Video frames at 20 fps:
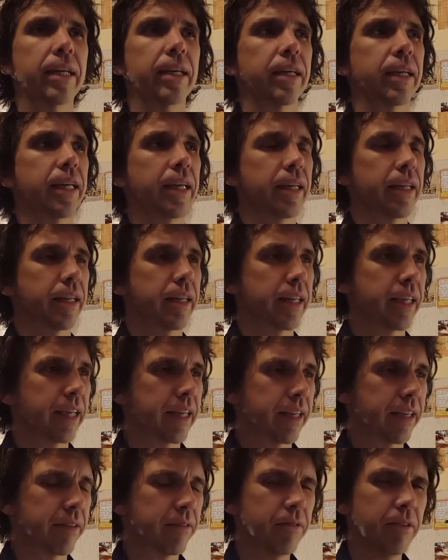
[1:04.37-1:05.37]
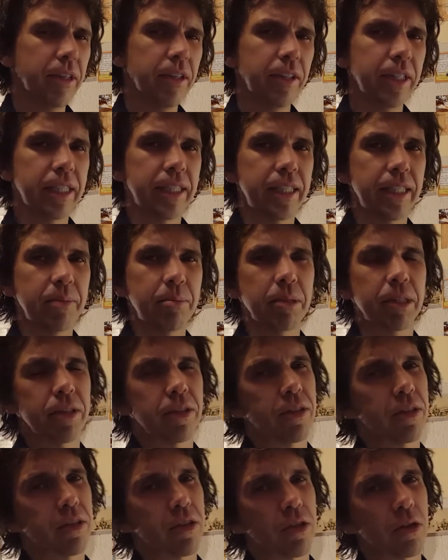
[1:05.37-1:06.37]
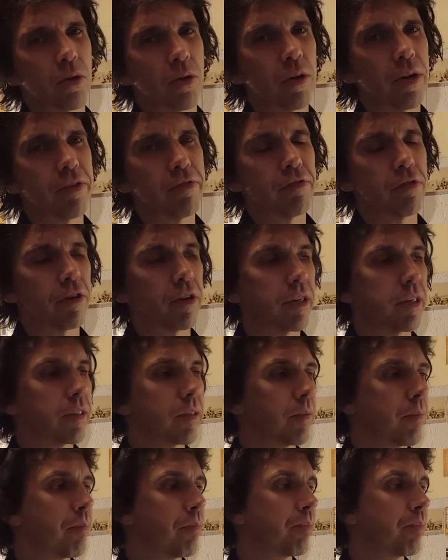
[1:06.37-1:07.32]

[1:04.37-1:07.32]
it again and again, and it really deepens the story for us.